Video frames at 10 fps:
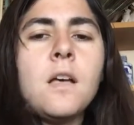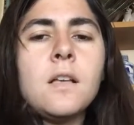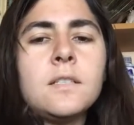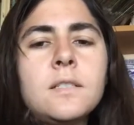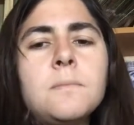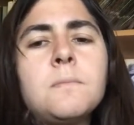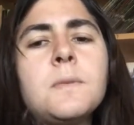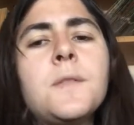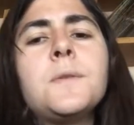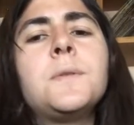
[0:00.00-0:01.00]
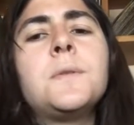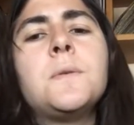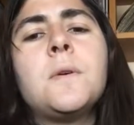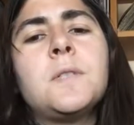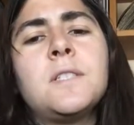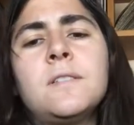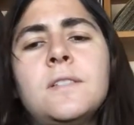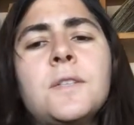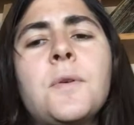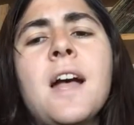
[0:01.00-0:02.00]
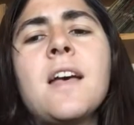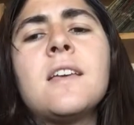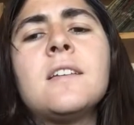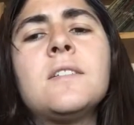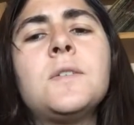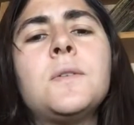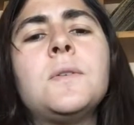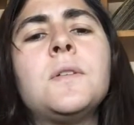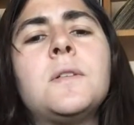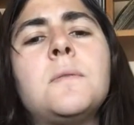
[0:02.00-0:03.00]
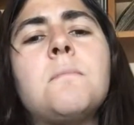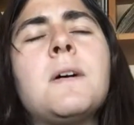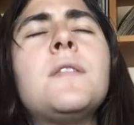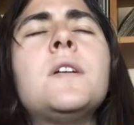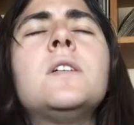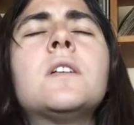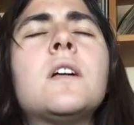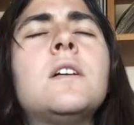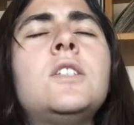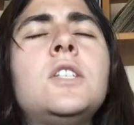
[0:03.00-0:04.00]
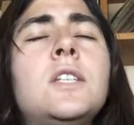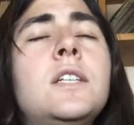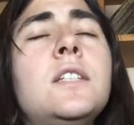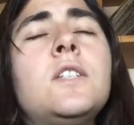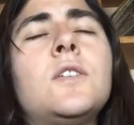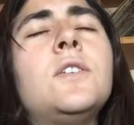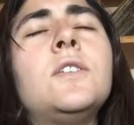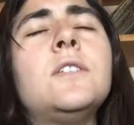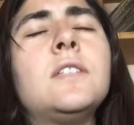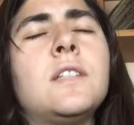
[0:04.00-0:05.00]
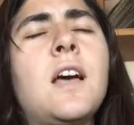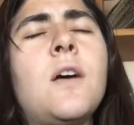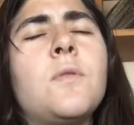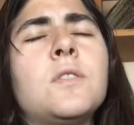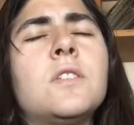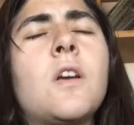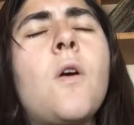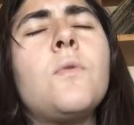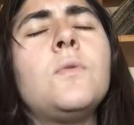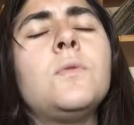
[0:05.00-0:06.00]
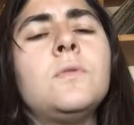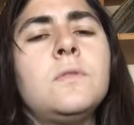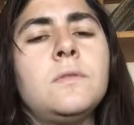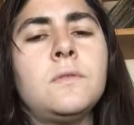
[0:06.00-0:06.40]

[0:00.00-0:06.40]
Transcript: Some other woman's crying to her mother cause she turned and I was gone.